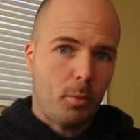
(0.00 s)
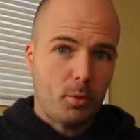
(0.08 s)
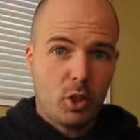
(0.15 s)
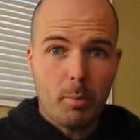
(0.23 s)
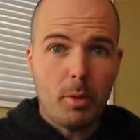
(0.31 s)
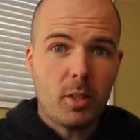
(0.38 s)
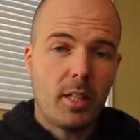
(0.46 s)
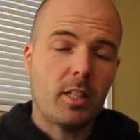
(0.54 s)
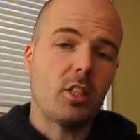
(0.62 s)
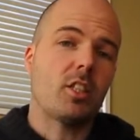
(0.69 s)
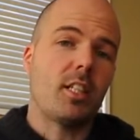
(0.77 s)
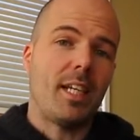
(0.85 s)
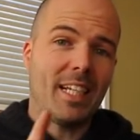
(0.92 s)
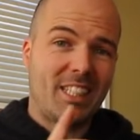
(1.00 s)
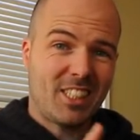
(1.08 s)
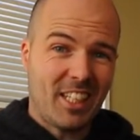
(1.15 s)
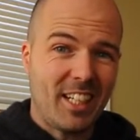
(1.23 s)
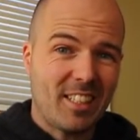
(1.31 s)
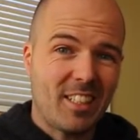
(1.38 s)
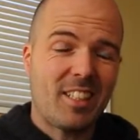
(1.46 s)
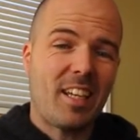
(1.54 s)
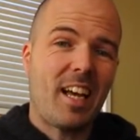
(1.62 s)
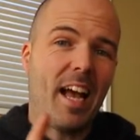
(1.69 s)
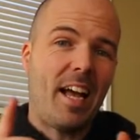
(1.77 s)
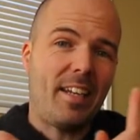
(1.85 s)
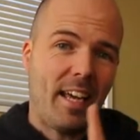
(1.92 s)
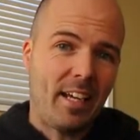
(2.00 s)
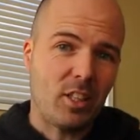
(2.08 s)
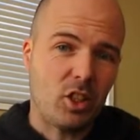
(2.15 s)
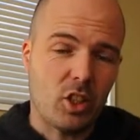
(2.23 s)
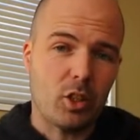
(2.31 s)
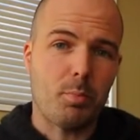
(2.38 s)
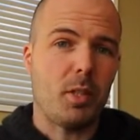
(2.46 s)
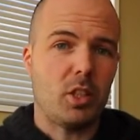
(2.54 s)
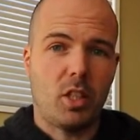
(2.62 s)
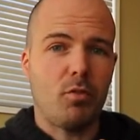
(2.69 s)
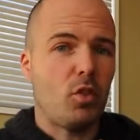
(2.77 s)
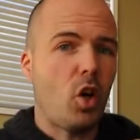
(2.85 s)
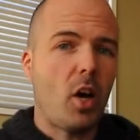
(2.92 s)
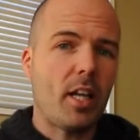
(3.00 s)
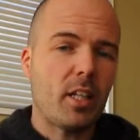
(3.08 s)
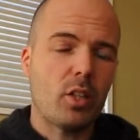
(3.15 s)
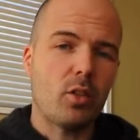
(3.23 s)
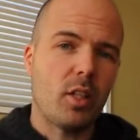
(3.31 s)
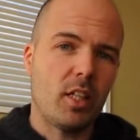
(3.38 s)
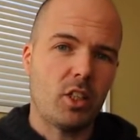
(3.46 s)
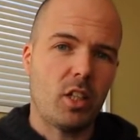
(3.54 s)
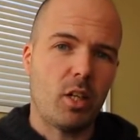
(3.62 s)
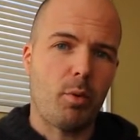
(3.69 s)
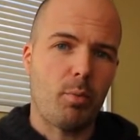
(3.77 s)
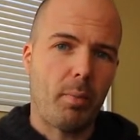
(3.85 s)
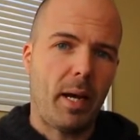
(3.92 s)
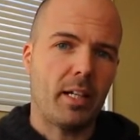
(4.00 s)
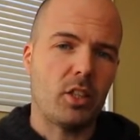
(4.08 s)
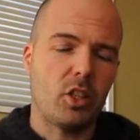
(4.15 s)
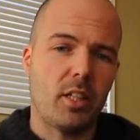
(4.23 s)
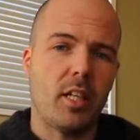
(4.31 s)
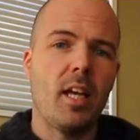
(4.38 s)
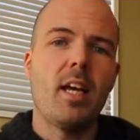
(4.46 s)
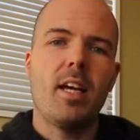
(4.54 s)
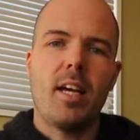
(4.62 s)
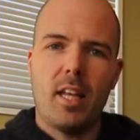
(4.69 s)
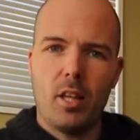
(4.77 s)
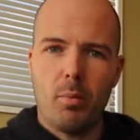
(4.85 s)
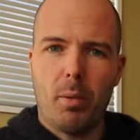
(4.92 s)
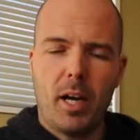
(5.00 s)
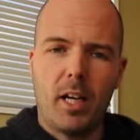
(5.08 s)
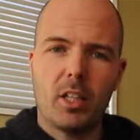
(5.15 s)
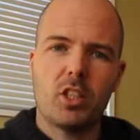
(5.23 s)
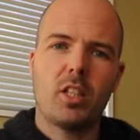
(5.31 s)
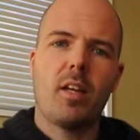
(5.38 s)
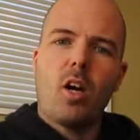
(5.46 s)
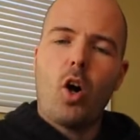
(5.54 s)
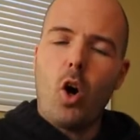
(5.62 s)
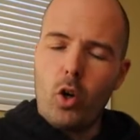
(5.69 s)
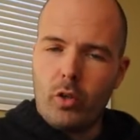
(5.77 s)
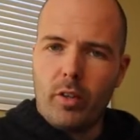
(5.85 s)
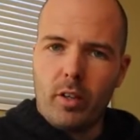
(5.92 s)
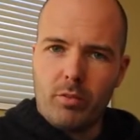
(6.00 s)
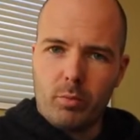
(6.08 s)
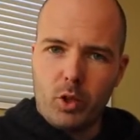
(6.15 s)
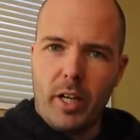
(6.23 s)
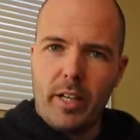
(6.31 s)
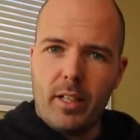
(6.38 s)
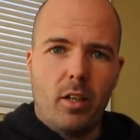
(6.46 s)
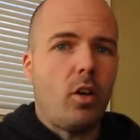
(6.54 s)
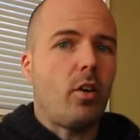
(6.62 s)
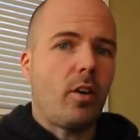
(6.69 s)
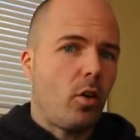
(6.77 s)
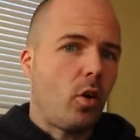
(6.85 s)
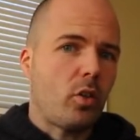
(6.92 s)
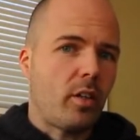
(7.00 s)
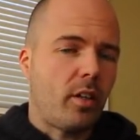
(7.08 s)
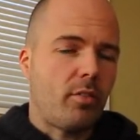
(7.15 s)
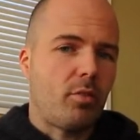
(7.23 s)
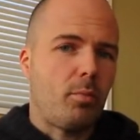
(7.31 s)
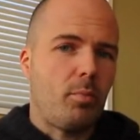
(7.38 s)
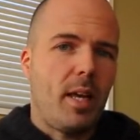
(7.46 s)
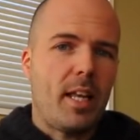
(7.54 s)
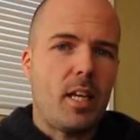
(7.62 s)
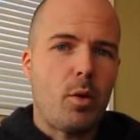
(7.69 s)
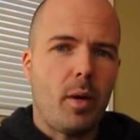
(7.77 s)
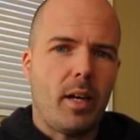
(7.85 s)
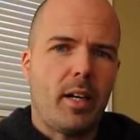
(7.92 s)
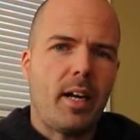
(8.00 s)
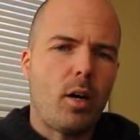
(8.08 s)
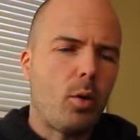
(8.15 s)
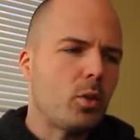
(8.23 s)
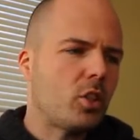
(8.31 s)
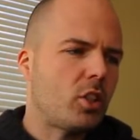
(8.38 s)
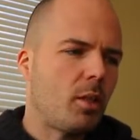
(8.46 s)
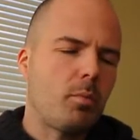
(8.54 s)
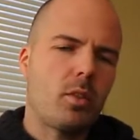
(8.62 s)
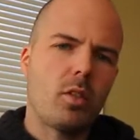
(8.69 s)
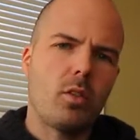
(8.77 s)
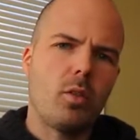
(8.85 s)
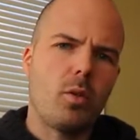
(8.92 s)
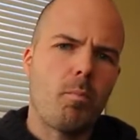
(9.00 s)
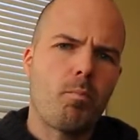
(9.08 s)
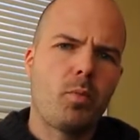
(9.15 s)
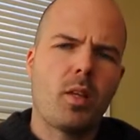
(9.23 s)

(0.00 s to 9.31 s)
I'm simultaneously excited and anxious because I've not had a good history with packaging in the past ordering it from China or ordering it from anywhere. I always seem to